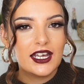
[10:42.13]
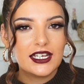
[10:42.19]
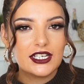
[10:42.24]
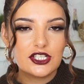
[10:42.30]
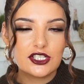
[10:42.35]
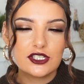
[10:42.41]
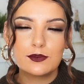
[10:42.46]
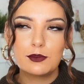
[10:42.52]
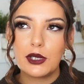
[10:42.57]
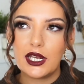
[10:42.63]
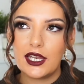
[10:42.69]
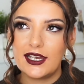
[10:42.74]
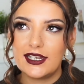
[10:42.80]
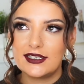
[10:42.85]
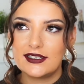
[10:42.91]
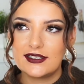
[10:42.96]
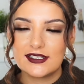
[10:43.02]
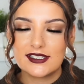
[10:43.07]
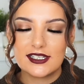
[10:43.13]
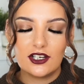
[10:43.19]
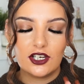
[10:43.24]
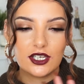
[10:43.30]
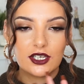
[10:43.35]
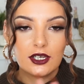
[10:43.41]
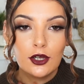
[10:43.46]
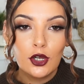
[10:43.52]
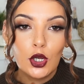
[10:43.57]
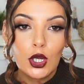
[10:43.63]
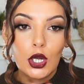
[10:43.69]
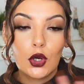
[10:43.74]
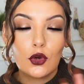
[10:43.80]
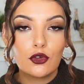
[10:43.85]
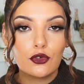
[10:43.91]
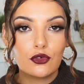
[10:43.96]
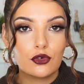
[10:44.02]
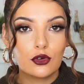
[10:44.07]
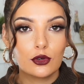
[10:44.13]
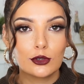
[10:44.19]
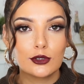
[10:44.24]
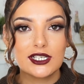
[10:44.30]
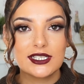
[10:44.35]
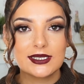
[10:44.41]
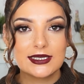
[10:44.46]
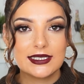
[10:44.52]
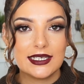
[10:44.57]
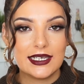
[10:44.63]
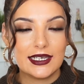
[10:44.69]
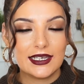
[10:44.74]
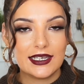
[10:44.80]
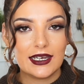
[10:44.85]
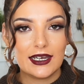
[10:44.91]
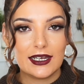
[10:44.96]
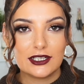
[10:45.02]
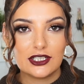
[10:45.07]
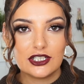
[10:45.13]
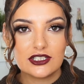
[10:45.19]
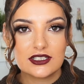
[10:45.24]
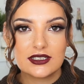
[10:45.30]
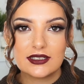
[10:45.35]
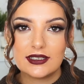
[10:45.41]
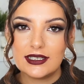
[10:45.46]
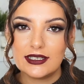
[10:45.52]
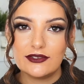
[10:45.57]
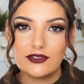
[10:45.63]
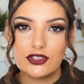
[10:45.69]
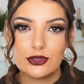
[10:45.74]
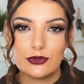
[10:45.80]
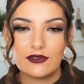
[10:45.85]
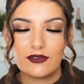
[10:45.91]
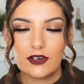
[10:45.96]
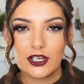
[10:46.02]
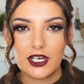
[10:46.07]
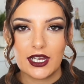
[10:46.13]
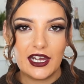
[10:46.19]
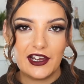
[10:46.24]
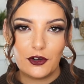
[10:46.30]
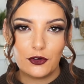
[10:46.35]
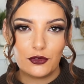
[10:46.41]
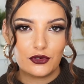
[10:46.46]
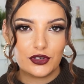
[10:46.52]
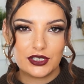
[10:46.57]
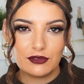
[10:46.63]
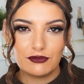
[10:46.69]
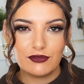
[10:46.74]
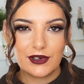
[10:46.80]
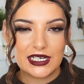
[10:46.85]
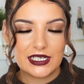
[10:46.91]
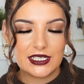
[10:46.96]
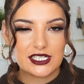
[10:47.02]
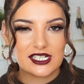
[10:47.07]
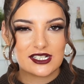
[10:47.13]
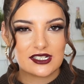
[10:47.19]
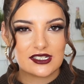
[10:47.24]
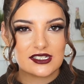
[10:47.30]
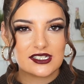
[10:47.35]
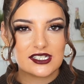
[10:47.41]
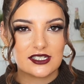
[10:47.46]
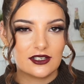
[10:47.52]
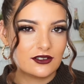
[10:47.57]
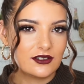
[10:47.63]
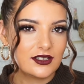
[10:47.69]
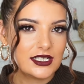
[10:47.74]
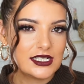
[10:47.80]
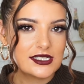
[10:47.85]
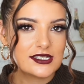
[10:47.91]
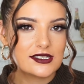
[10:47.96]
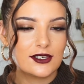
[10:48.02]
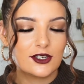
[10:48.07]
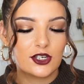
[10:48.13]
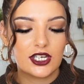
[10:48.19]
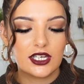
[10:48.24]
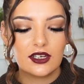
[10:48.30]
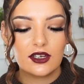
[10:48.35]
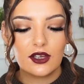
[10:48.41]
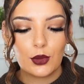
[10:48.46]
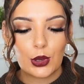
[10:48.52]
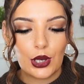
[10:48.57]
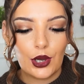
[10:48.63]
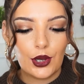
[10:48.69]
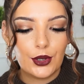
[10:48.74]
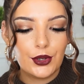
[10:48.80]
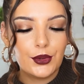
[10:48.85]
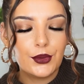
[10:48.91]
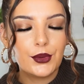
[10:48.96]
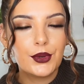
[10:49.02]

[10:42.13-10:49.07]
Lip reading: It just blends like flawlessly and just leaves you with like a healthy, radiant, sun-kissed looking glow.